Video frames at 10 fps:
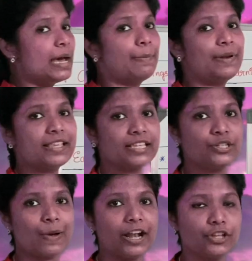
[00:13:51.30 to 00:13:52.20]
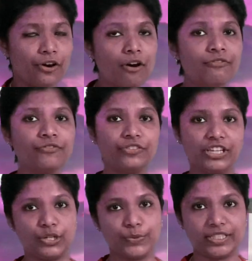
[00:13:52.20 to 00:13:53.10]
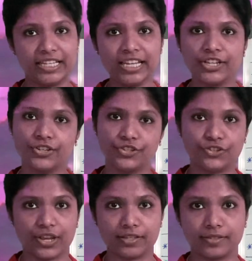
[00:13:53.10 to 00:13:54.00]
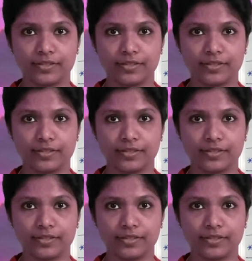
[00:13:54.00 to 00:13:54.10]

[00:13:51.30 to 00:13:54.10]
present value of equity shares.